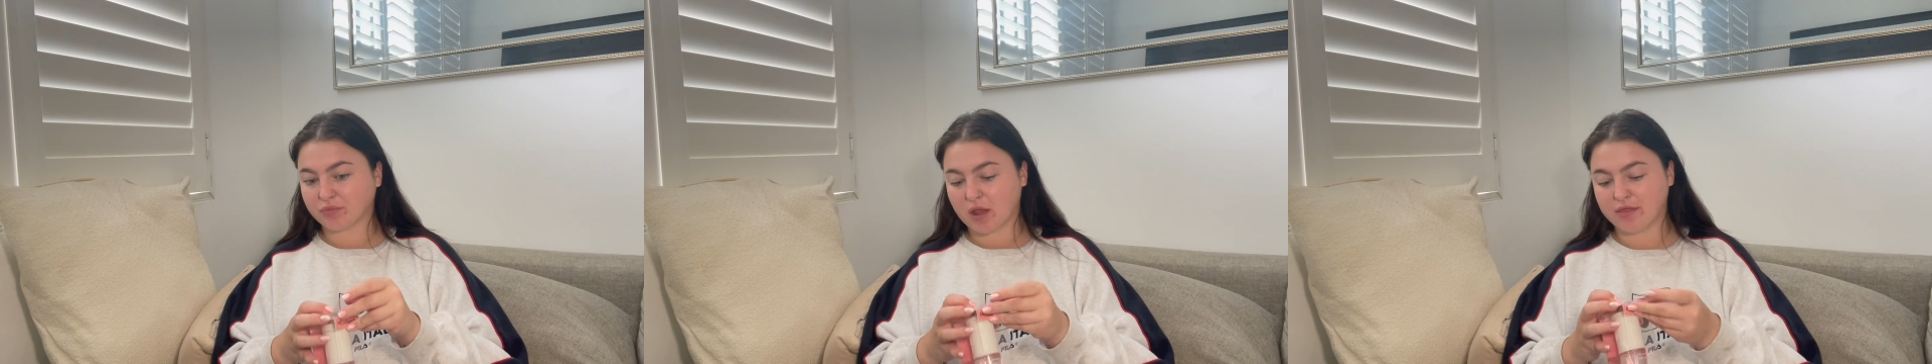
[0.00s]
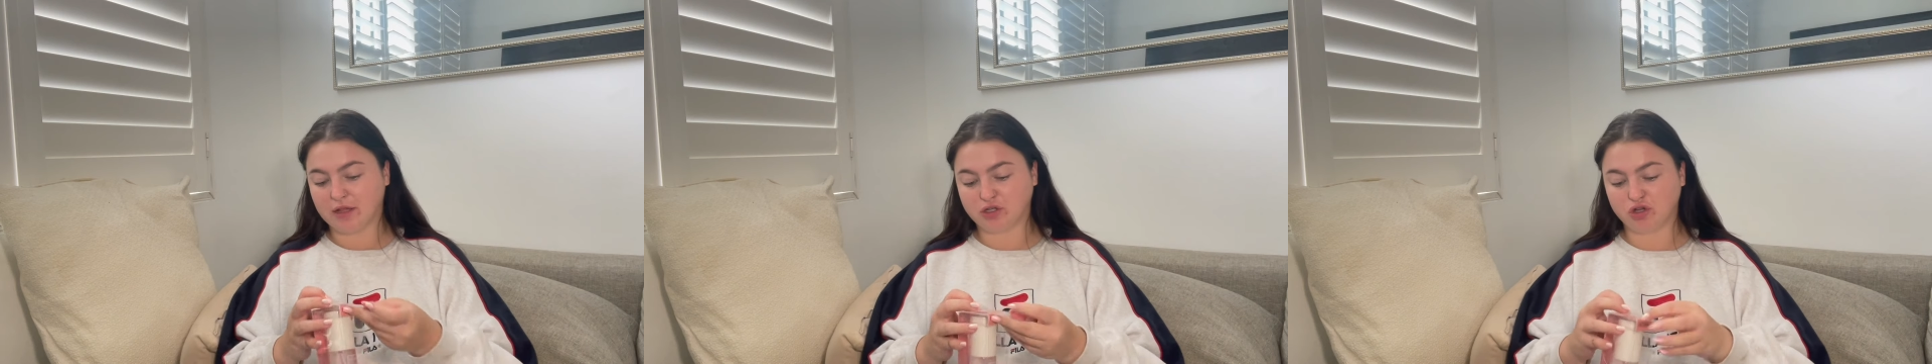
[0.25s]

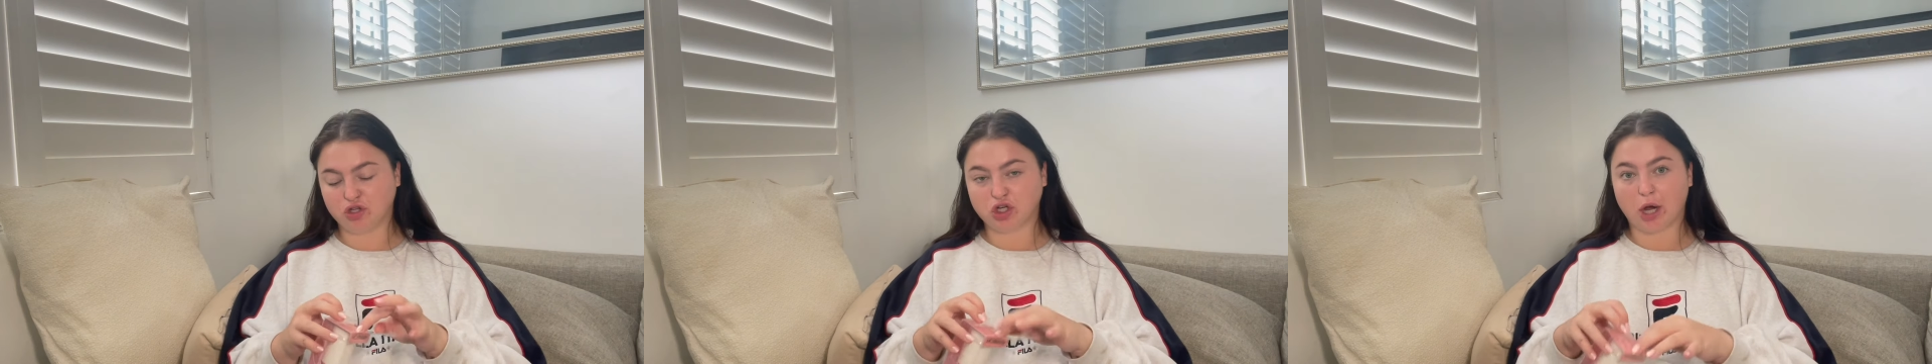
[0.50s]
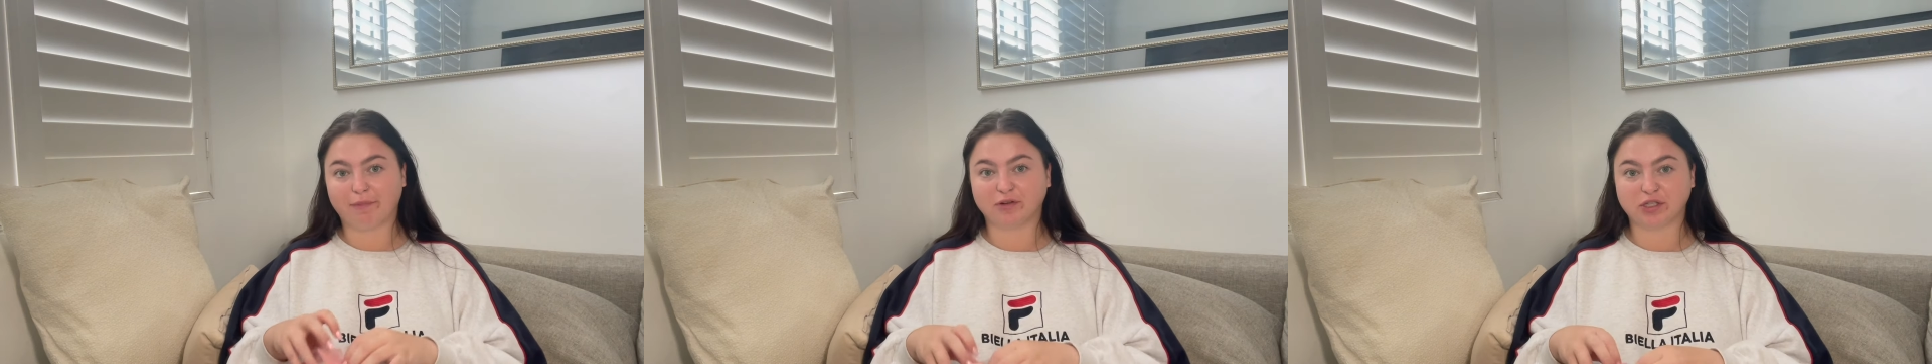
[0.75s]
they'll do the
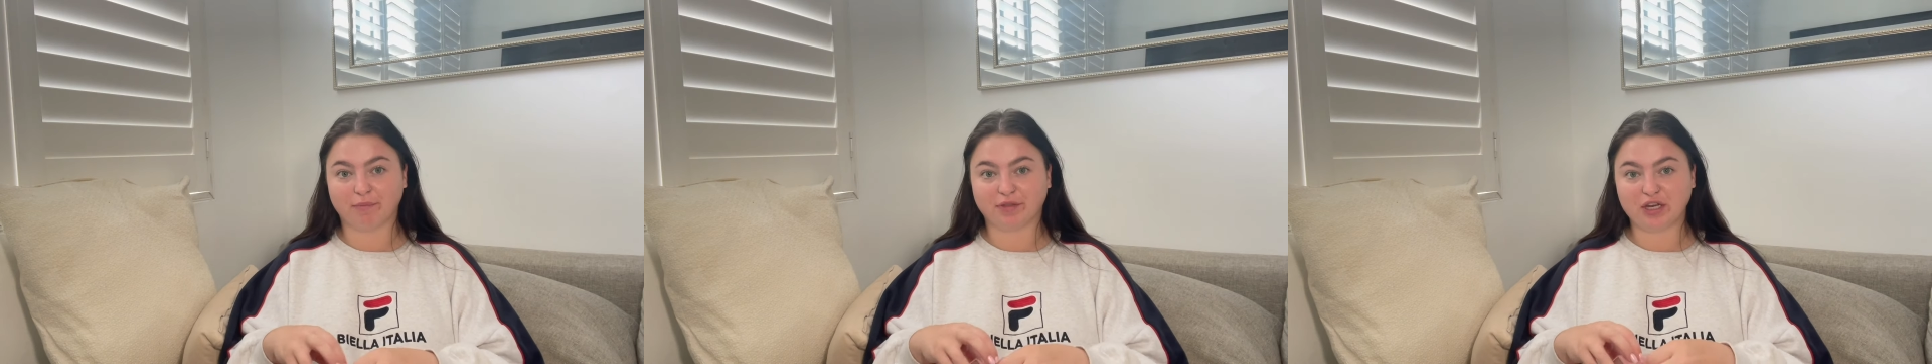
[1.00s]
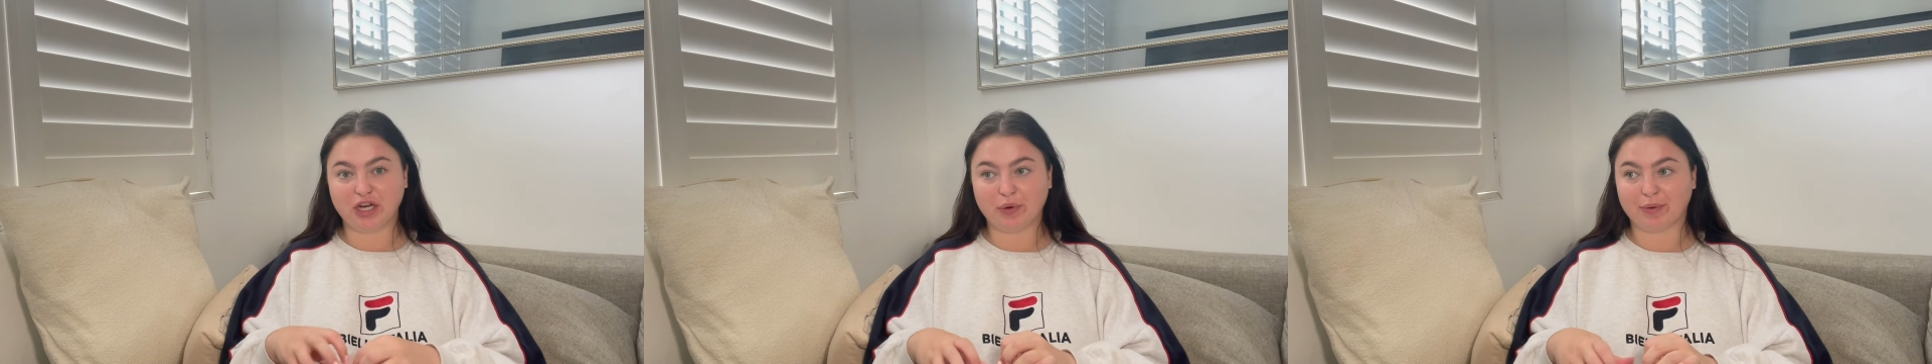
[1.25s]
job for
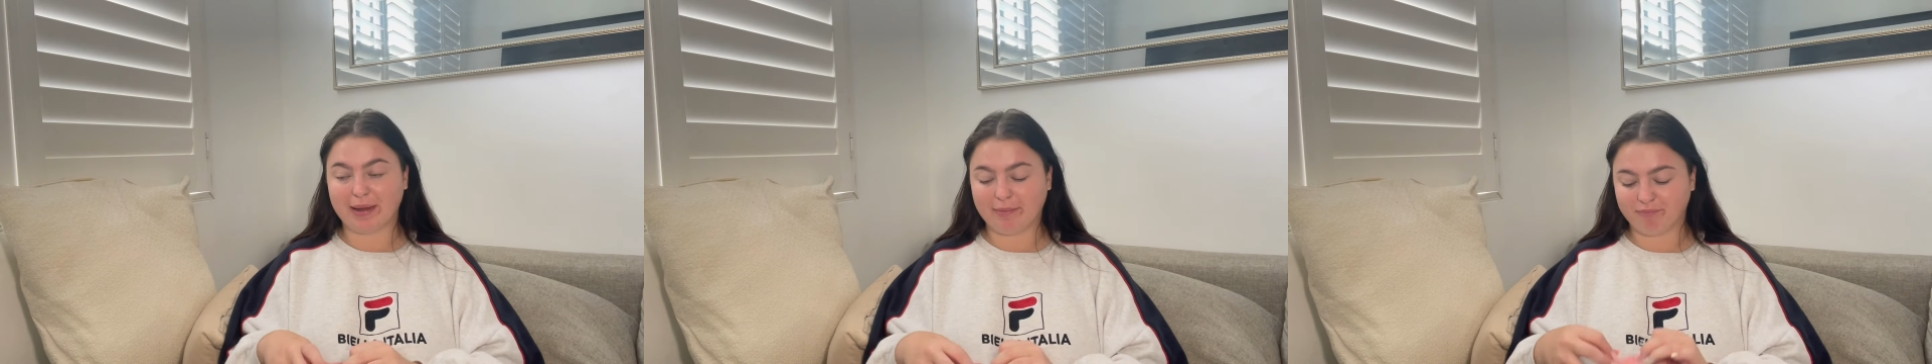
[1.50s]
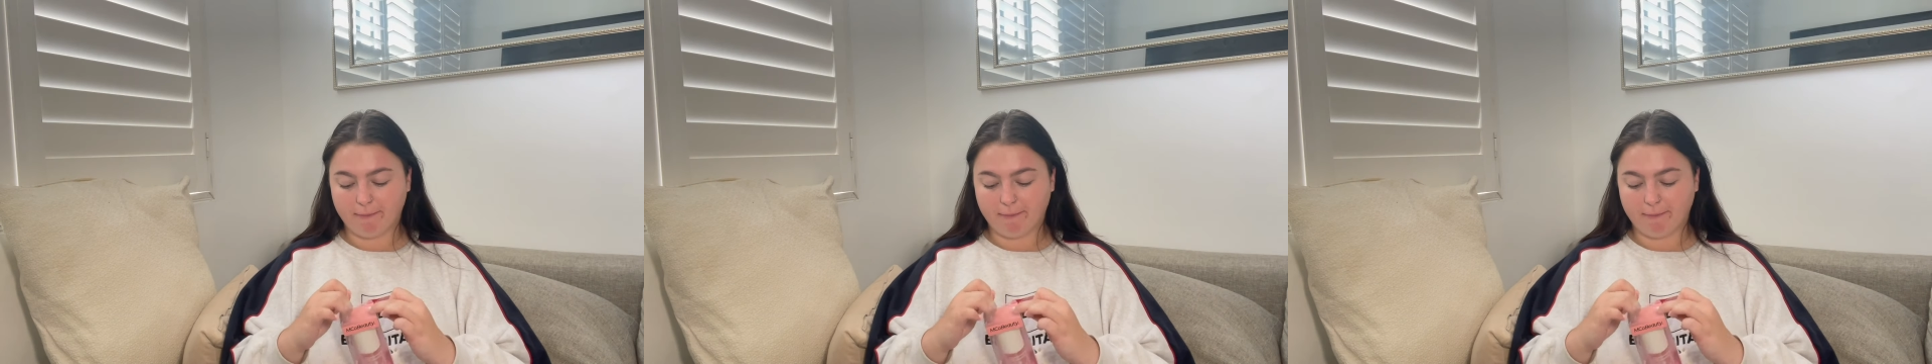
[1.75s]
something, you know what I mean?